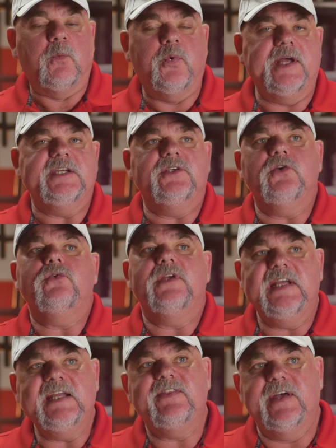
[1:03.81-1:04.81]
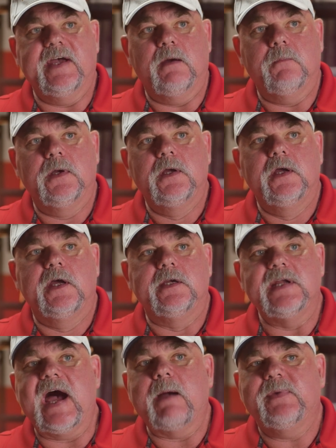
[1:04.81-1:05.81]
when you need them,
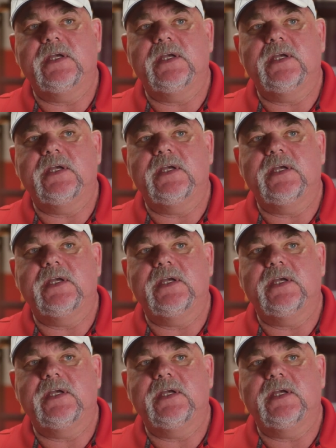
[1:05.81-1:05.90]
not